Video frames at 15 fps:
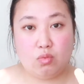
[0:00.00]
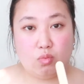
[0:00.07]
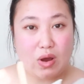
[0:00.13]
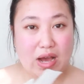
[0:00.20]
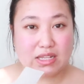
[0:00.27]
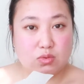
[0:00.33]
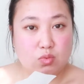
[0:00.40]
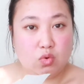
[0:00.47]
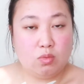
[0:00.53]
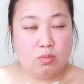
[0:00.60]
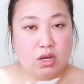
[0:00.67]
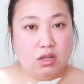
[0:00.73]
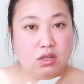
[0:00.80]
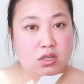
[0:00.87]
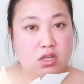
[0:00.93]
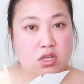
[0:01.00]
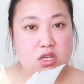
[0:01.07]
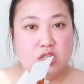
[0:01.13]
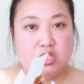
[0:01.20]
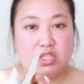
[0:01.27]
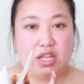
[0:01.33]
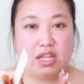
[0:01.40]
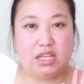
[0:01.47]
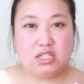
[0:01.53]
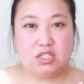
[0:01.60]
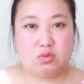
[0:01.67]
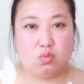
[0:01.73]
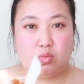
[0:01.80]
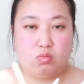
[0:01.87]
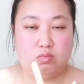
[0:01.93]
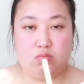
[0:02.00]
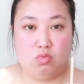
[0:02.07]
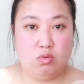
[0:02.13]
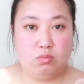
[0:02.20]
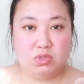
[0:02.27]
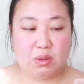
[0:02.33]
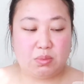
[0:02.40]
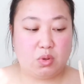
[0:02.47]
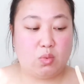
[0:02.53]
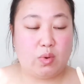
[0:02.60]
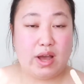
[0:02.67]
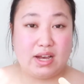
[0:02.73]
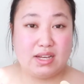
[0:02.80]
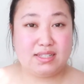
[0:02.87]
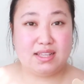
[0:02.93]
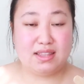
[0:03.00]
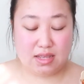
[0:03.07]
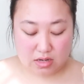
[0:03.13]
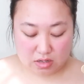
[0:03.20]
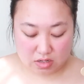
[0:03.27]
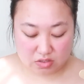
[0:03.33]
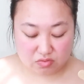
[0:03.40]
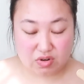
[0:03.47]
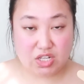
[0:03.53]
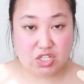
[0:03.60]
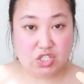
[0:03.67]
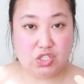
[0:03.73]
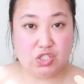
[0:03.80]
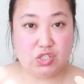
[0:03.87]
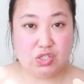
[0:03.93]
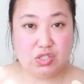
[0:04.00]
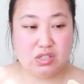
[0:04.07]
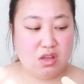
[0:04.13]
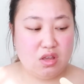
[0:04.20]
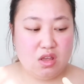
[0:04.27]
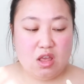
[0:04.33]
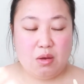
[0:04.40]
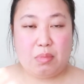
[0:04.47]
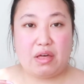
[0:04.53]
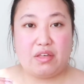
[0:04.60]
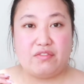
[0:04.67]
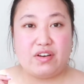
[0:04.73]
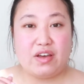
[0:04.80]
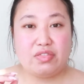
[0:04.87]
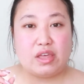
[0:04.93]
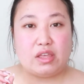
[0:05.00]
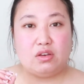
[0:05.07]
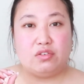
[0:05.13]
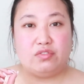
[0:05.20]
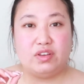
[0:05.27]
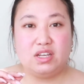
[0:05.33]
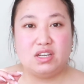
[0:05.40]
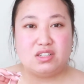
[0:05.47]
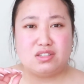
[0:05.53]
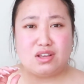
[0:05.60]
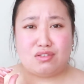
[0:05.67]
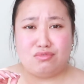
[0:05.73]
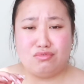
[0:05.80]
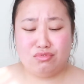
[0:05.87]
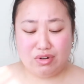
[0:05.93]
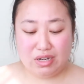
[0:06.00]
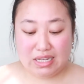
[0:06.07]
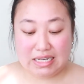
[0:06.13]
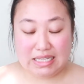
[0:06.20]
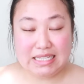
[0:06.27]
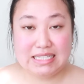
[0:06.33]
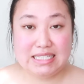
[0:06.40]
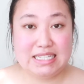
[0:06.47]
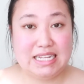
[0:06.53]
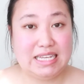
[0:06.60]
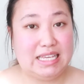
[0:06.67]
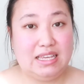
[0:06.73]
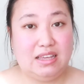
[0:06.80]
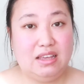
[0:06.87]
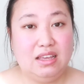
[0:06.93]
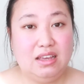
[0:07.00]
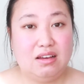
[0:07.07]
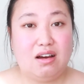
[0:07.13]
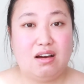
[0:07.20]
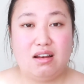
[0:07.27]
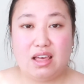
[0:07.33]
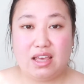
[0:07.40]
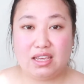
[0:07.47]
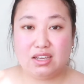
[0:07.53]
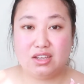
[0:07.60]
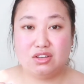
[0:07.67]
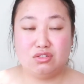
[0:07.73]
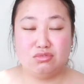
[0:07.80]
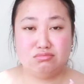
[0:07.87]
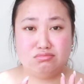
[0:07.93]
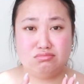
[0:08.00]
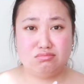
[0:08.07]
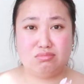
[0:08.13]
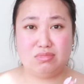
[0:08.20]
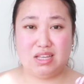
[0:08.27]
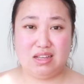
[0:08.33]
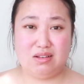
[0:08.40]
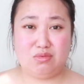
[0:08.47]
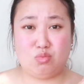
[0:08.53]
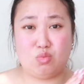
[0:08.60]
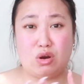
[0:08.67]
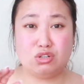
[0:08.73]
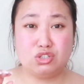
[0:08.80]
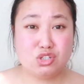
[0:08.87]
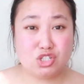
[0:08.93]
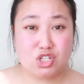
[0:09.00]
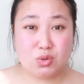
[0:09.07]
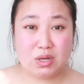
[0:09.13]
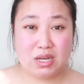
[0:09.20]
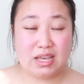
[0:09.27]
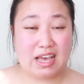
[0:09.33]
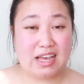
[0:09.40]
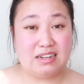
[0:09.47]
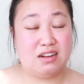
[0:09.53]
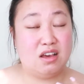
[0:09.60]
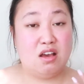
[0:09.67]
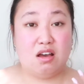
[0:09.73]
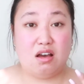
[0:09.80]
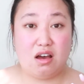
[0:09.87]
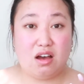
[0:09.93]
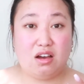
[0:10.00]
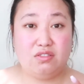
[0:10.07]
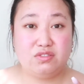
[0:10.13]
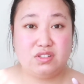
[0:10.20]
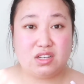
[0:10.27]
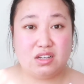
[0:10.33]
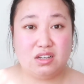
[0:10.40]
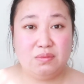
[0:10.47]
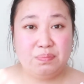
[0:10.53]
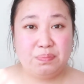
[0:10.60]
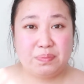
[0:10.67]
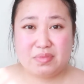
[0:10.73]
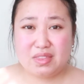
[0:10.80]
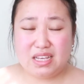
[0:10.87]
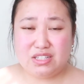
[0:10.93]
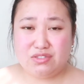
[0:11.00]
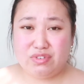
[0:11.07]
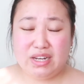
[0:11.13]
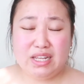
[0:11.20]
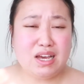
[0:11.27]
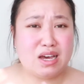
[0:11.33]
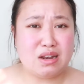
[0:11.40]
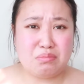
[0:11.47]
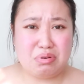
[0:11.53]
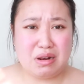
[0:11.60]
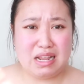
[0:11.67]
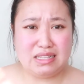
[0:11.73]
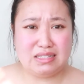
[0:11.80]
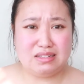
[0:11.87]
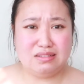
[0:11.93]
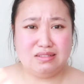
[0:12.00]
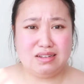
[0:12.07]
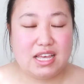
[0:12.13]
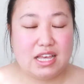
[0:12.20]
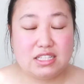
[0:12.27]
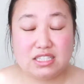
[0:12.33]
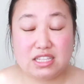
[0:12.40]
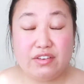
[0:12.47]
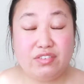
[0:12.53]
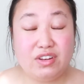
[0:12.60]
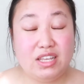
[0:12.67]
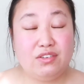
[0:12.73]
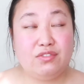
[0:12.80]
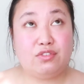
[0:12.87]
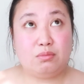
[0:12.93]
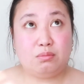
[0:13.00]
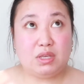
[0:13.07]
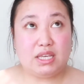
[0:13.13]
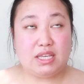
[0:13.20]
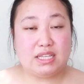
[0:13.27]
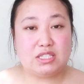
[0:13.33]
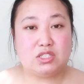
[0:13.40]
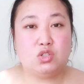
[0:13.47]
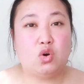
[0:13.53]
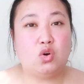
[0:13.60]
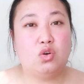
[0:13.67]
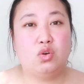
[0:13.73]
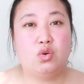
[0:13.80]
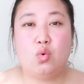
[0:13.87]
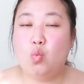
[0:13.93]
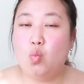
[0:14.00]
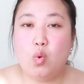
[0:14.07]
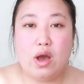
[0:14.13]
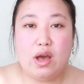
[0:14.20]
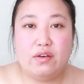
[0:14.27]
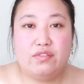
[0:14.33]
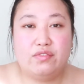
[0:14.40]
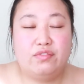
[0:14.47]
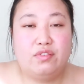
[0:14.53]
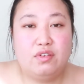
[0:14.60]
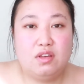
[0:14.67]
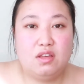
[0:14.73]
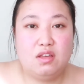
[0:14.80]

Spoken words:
wax warmer, so then it just warms up your wax and then it's ready to use. But the fact that your fingers are really sticky, like whilst you're doing it and after, it's really unpleasant. Definitely for me, it's not worth